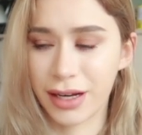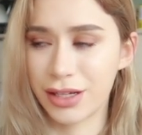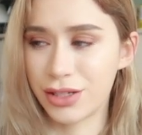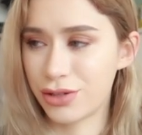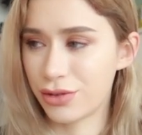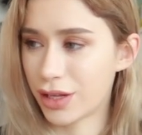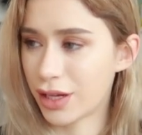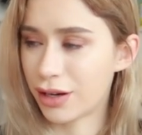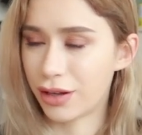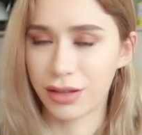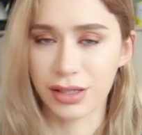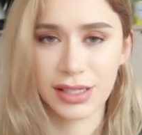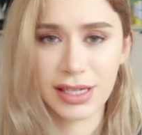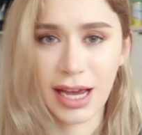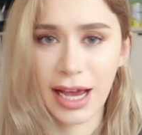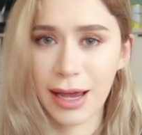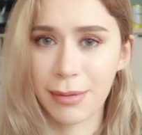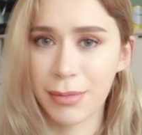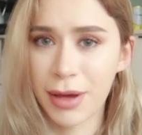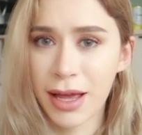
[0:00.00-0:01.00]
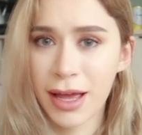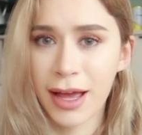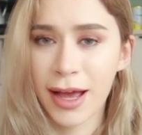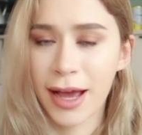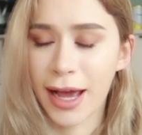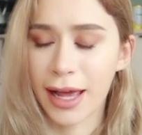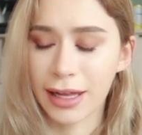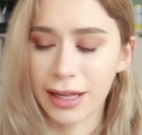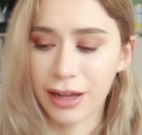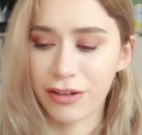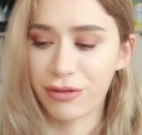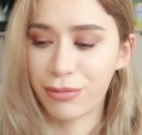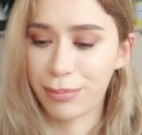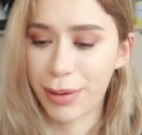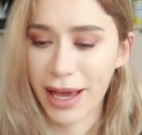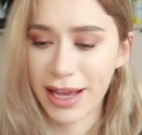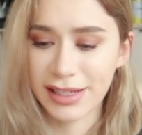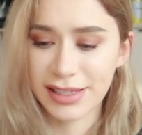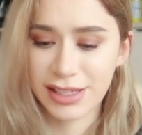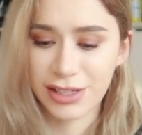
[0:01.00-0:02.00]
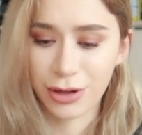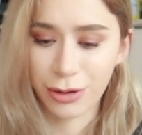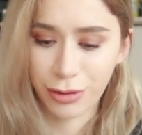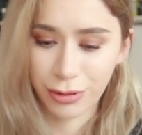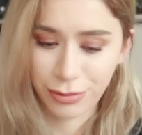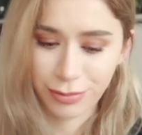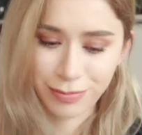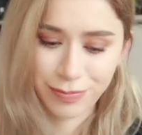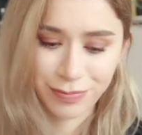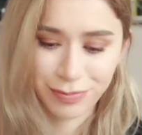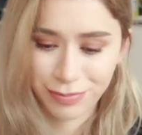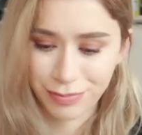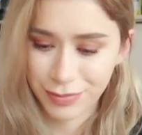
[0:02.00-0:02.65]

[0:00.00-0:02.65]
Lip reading: I do that all the time. I love pesto